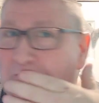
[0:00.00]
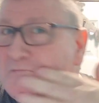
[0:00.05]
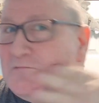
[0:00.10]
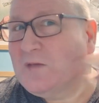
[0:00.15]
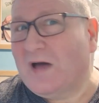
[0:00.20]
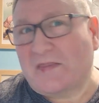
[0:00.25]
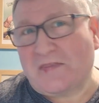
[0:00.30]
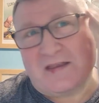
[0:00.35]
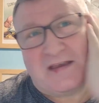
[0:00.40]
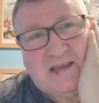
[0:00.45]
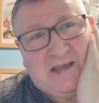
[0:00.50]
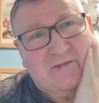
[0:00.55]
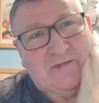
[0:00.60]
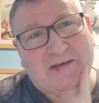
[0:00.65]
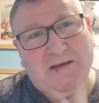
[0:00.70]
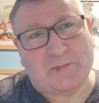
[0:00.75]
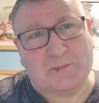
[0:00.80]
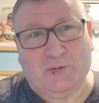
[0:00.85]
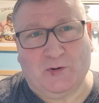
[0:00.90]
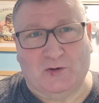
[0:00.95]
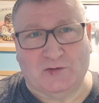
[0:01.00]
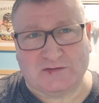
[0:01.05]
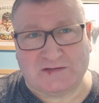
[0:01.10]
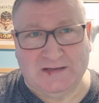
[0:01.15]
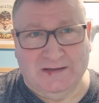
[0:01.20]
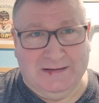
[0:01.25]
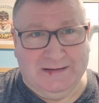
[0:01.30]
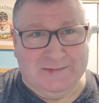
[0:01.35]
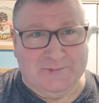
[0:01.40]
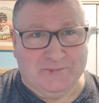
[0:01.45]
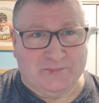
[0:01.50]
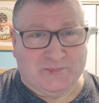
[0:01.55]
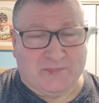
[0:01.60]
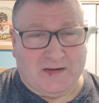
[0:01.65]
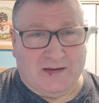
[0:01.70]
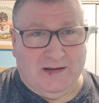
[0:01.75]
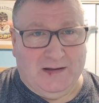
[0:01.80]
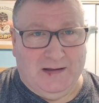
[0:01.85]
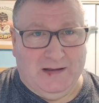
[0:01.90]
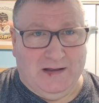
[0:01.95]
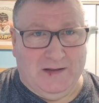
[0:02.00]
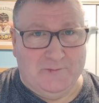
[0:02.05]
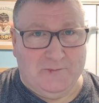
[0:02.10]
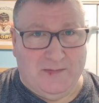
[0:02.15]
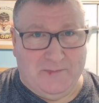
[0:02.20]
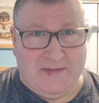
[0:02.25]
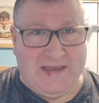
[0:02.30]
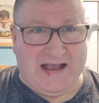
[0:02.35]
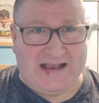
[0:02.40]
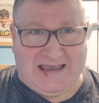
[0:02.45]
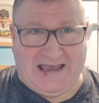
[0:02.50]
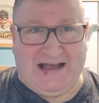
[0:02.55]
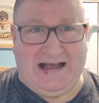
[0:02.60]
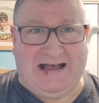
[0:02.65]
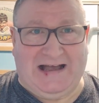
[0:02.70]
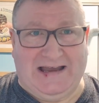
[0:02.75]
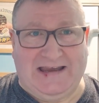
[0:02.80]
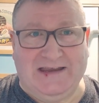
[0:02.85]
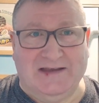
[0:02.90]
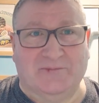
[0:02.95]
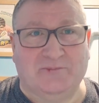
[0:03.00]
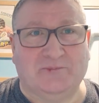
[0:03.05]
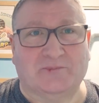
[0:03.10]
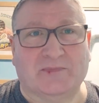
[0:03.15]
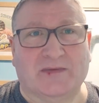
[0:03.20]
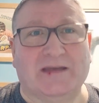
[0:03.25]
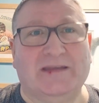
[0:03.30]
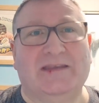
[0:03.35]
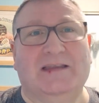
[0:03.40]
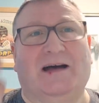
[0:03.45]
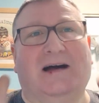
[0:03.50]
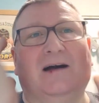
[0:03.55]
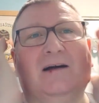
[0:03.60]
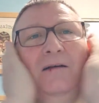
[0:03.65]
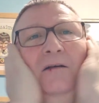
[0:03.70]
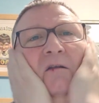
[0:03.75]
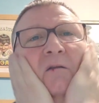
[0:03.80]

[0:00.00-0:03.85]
I think if I'd have put maybe a Yaqi in that,